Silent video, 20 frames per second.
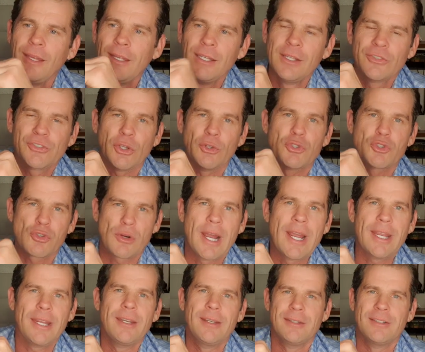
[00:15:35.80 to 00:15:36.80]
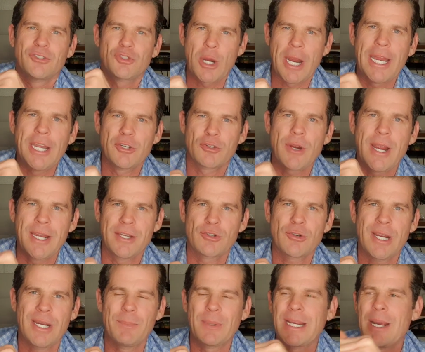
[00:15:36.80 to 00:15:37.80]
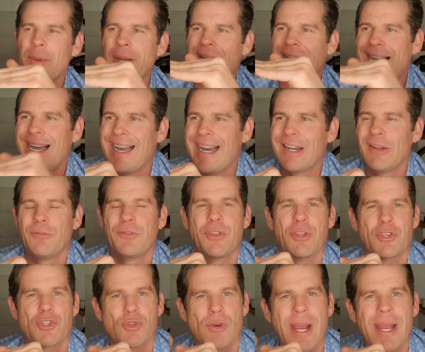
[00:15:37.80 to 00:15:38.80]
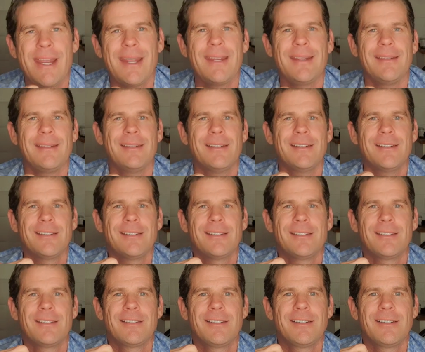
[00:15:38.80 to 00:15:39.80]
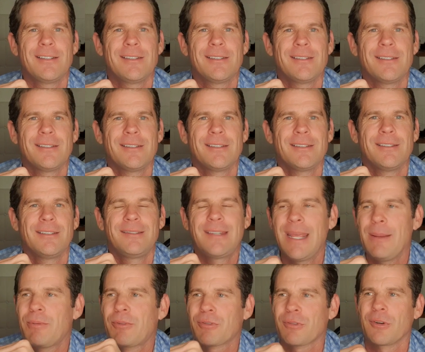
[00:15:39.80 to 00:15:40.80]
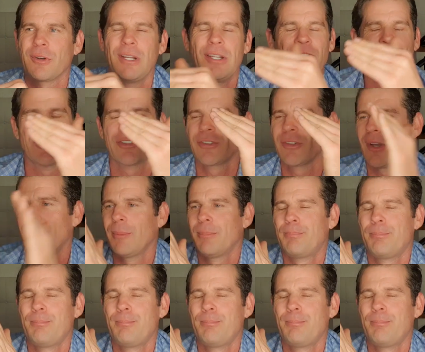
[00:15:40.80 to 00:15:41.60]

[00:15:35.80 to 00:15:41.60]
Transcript: So drain. Become an art of the drain. All right? Deep throat is just like,